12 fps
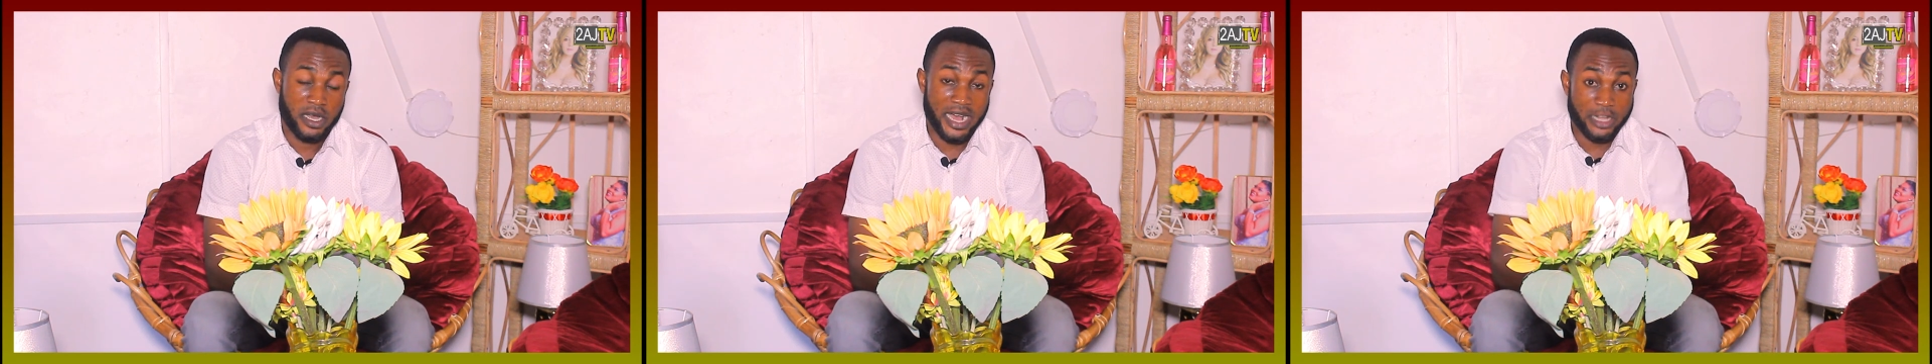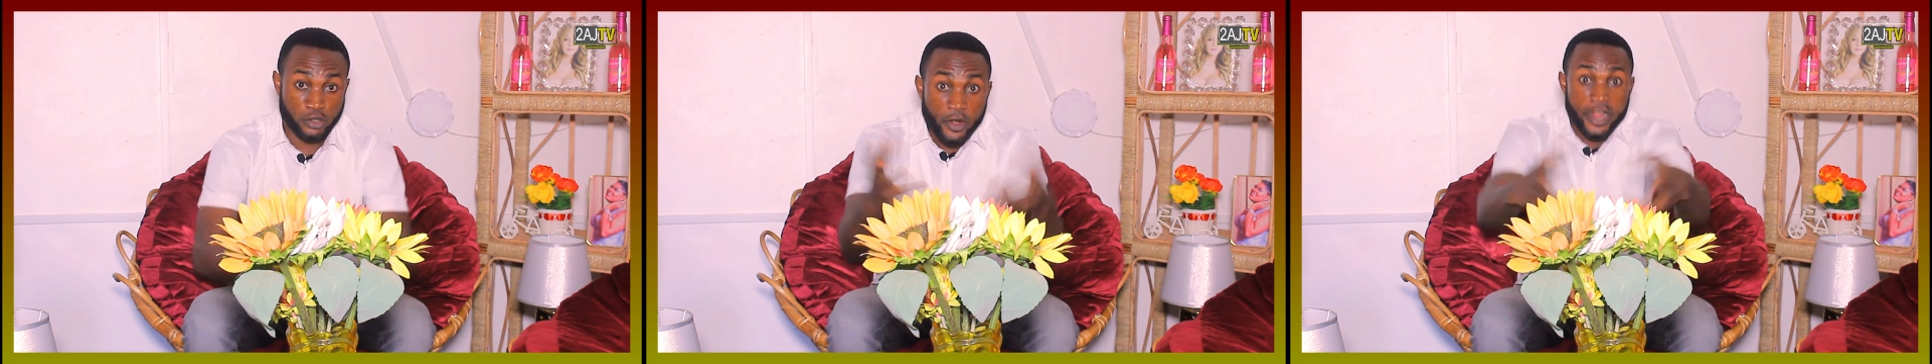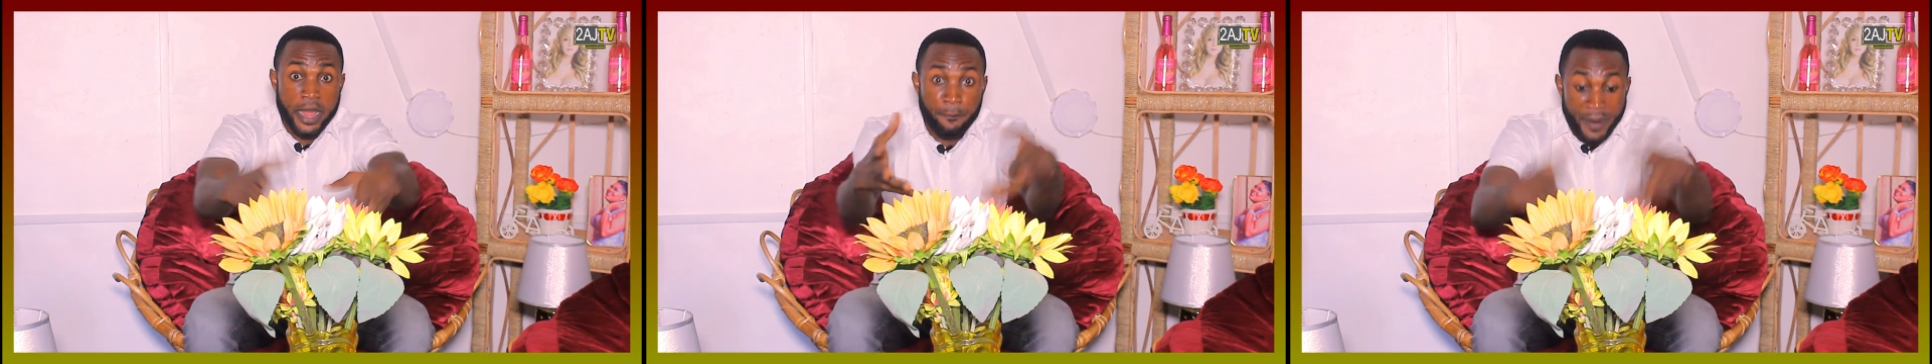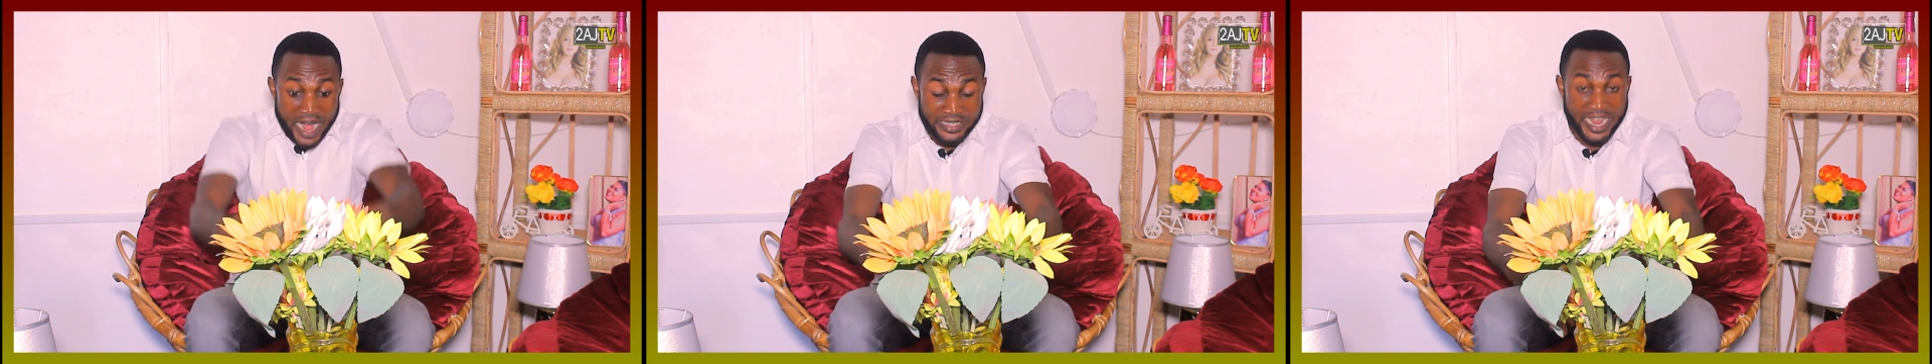I saw your
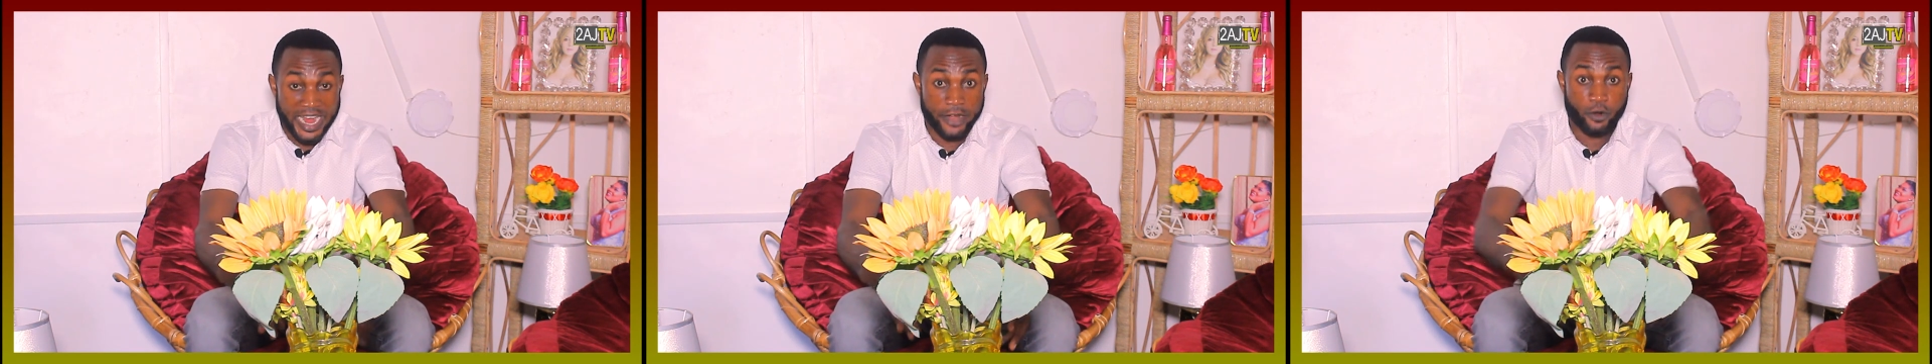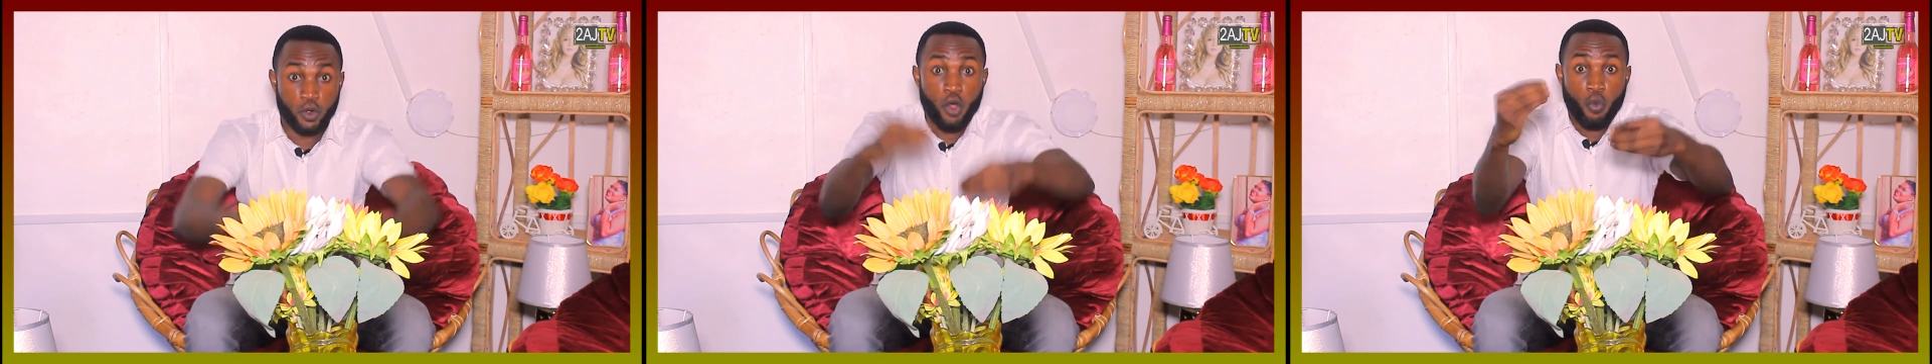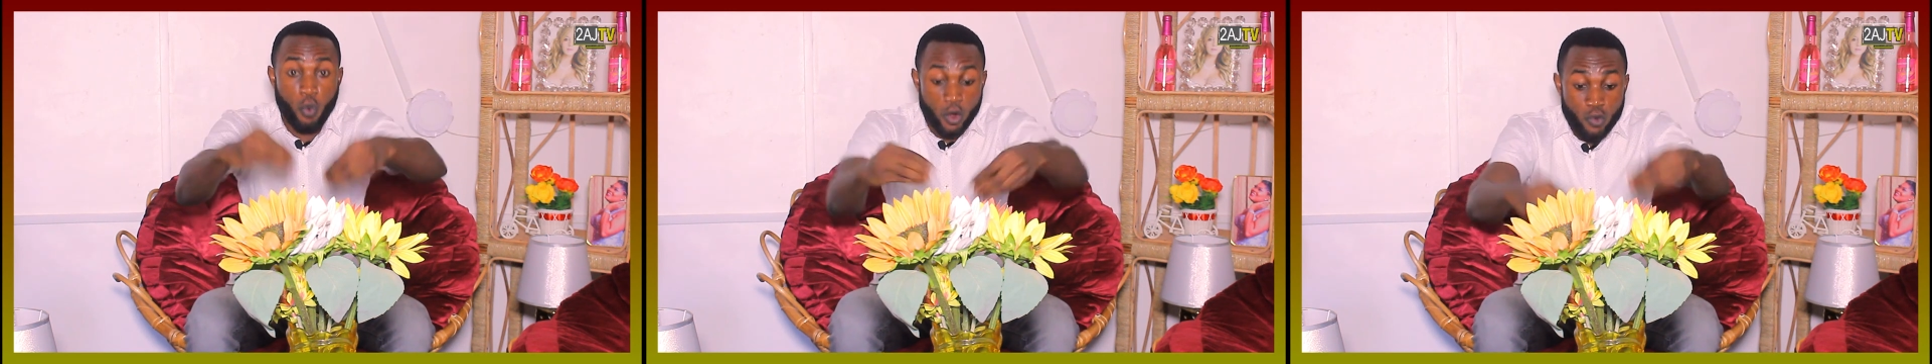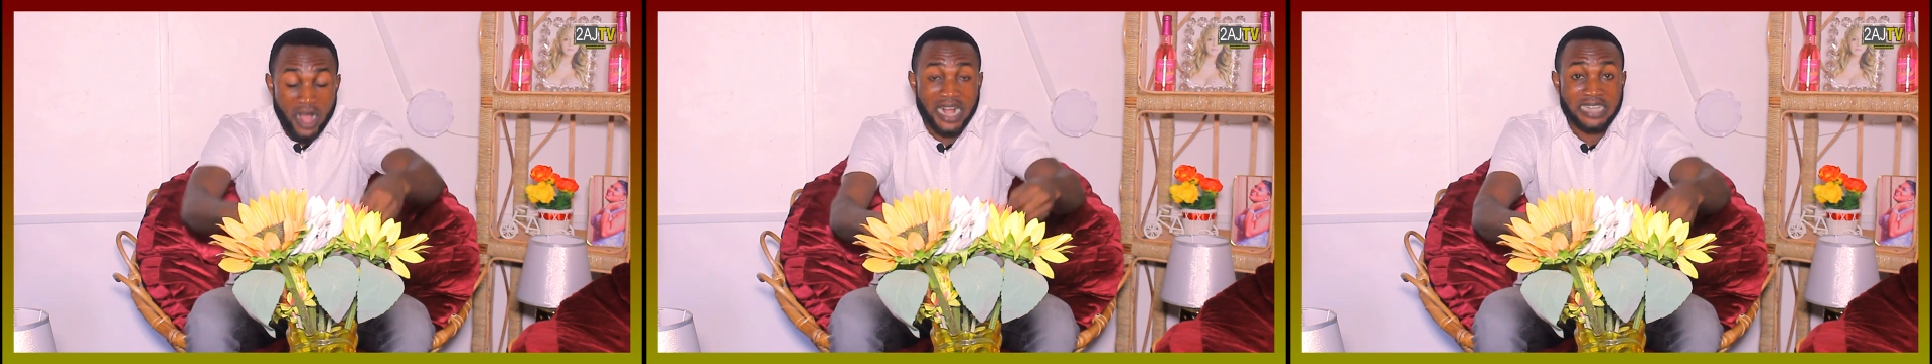bad time,
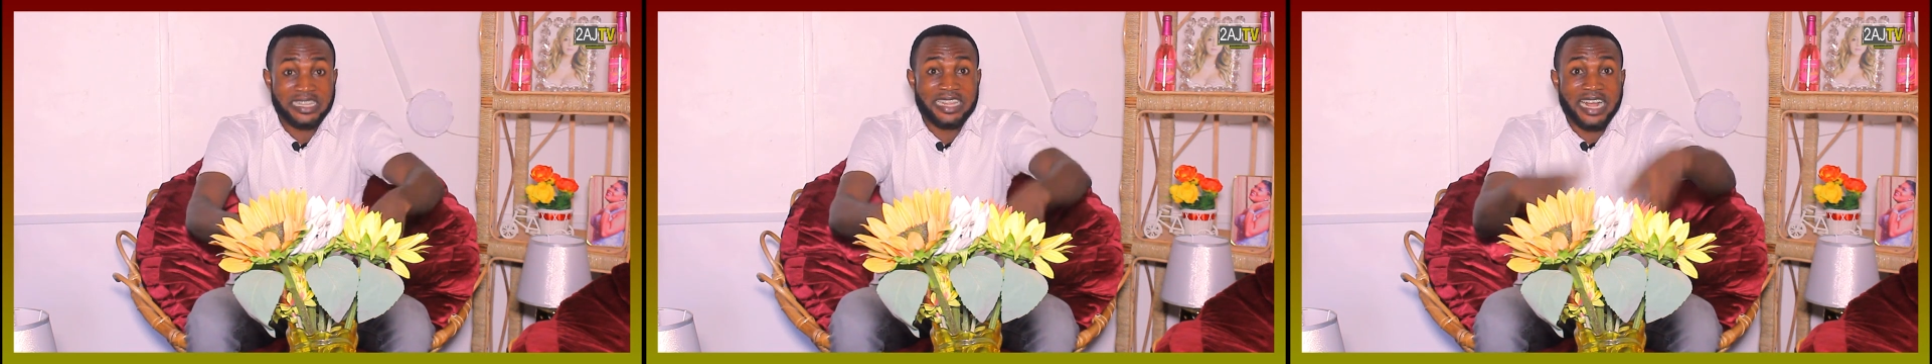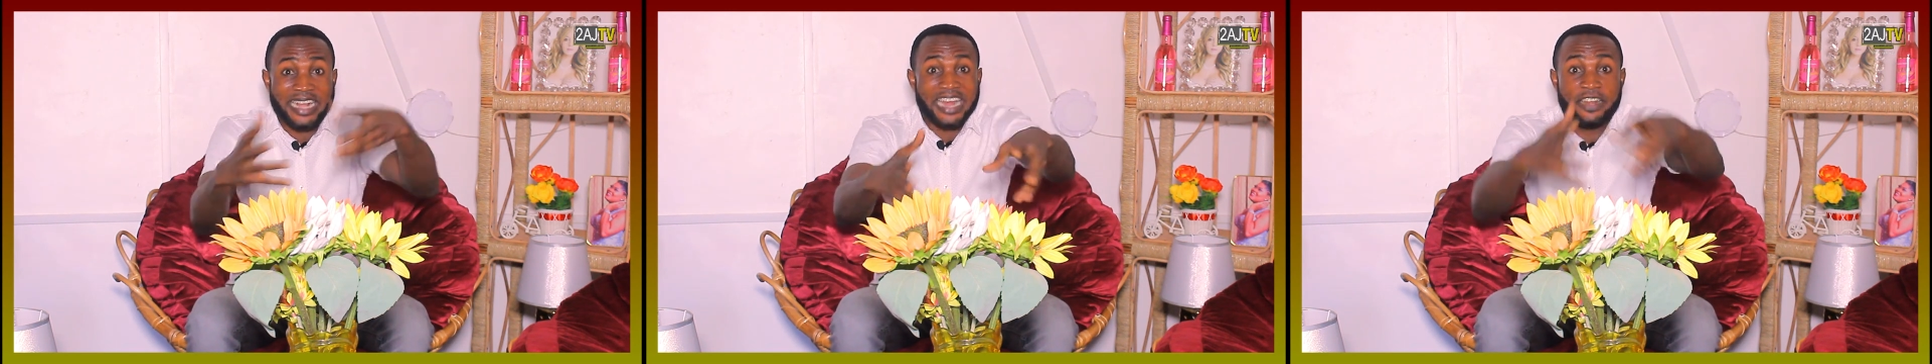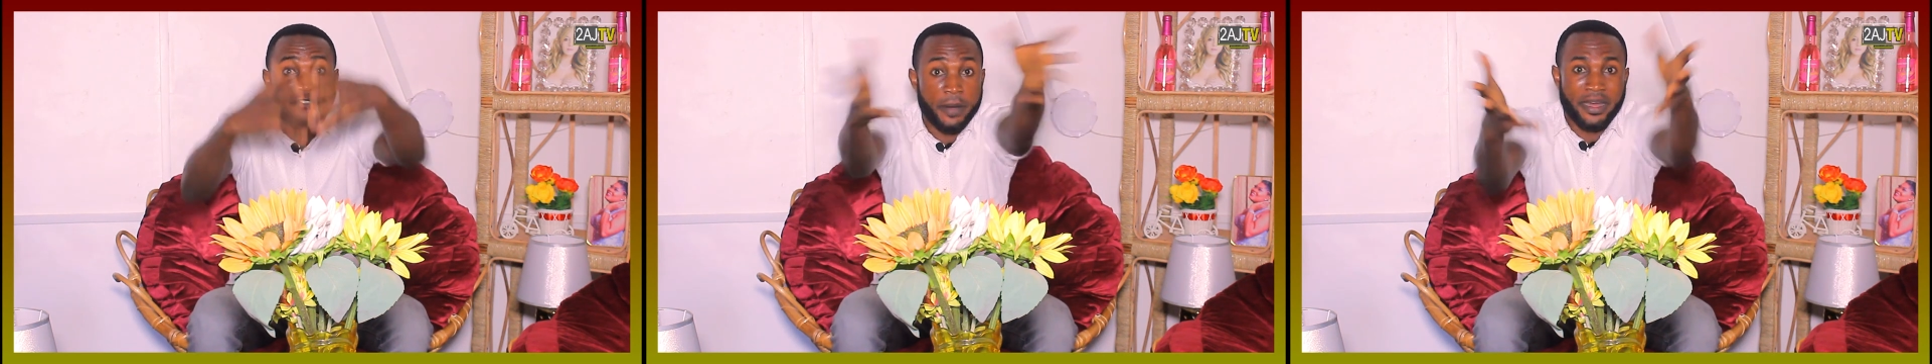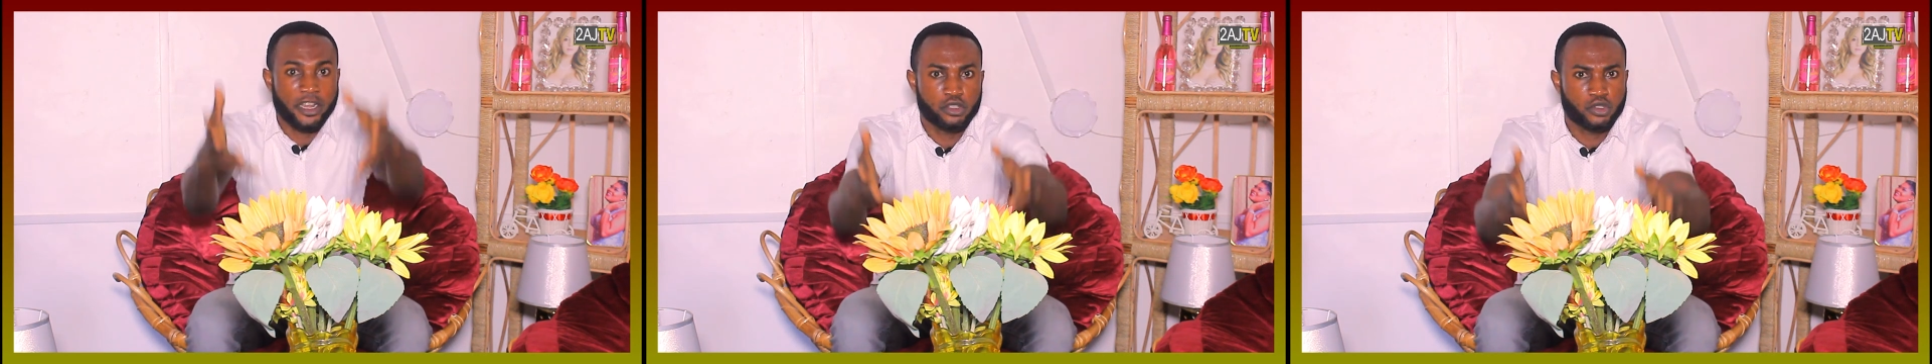one Ancasa in the kind in
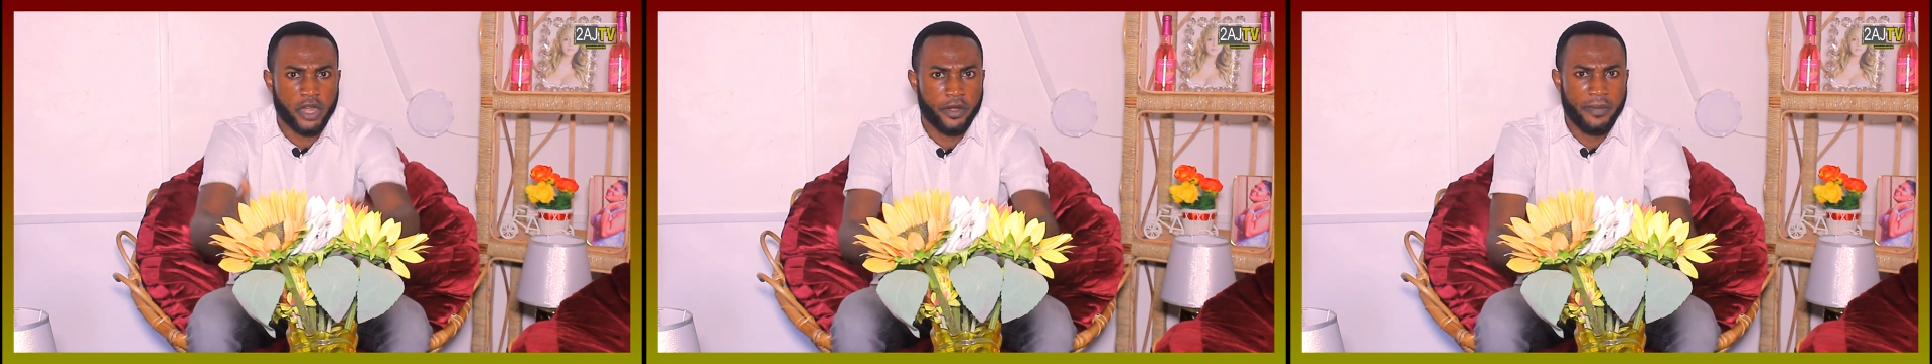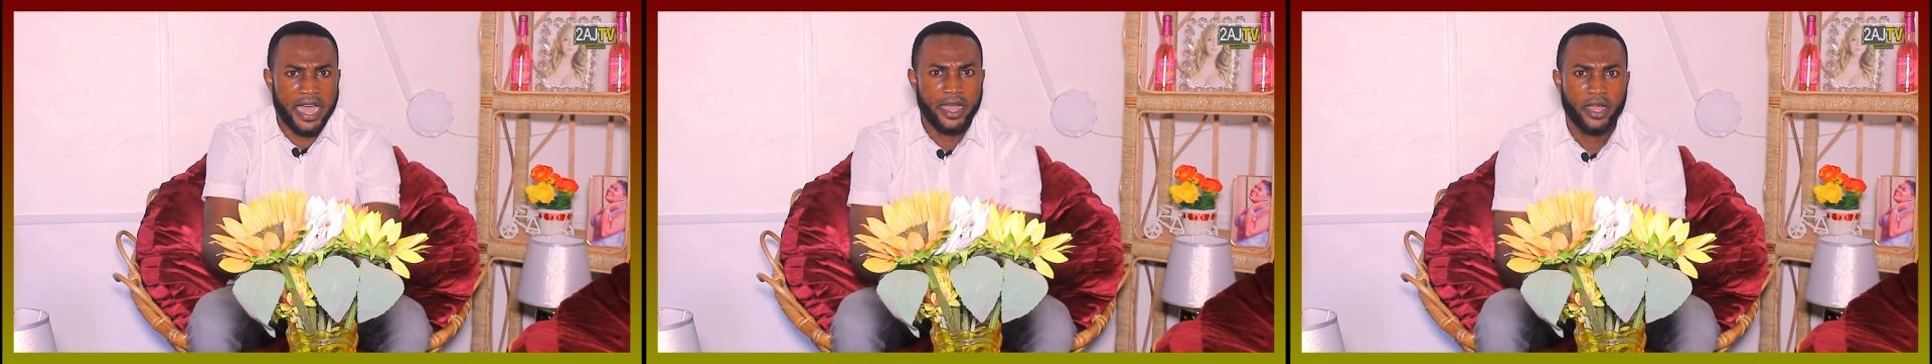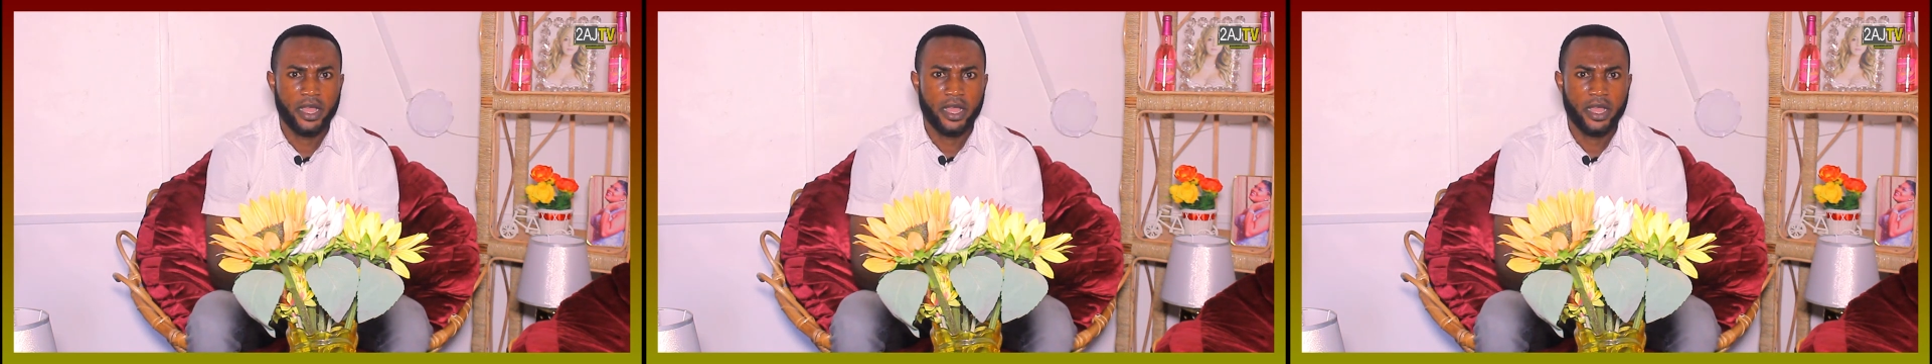Faman in Sodoma.